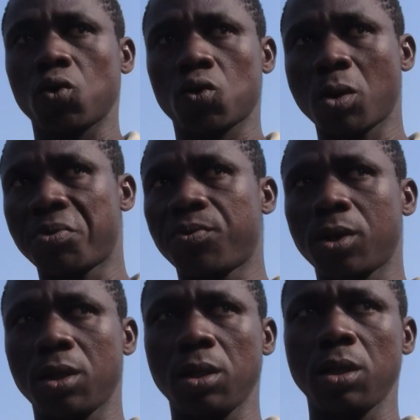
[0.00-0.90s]
So some people
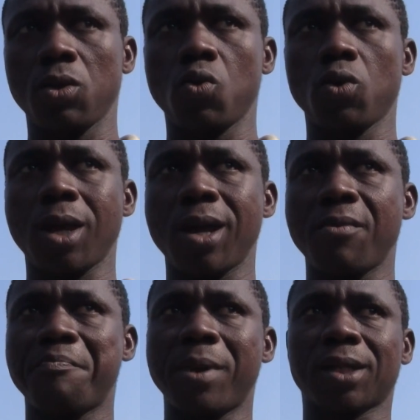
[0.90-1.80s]
then they hold
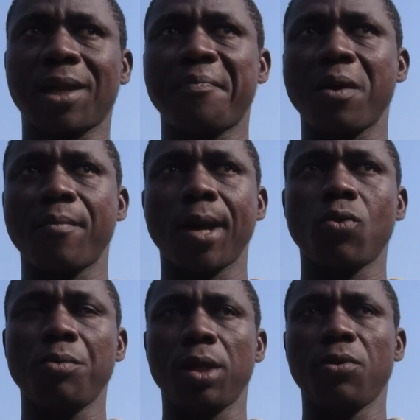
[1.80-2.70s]
that batter per mine
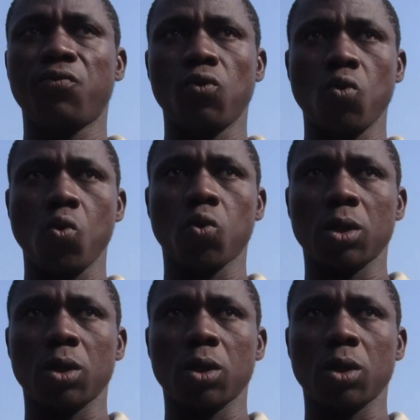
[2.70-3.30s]
where they float.